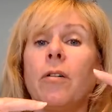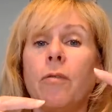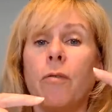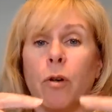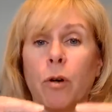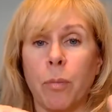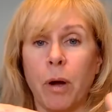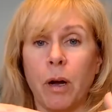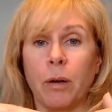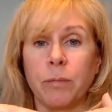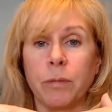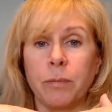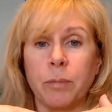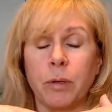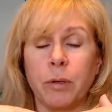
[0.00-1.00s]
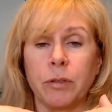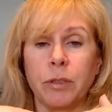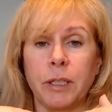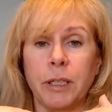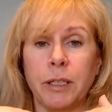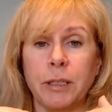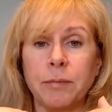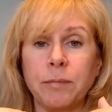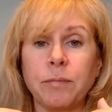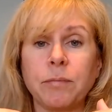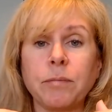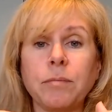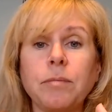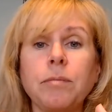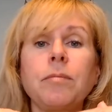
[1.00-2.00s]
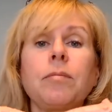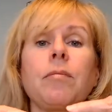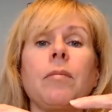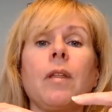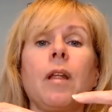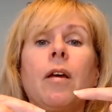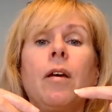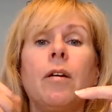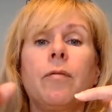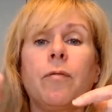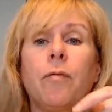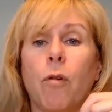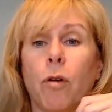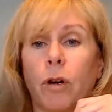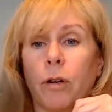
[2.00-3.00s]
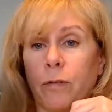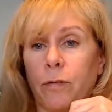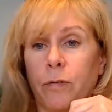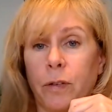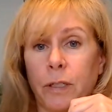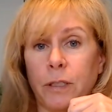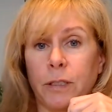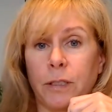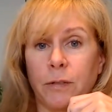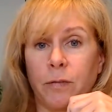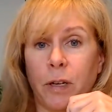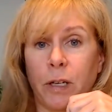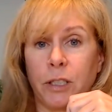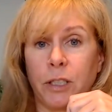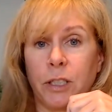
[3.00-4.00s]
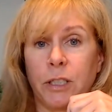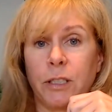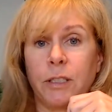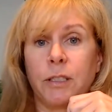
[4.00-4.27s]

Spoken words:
4 palms of protein, 4 fists of veggies,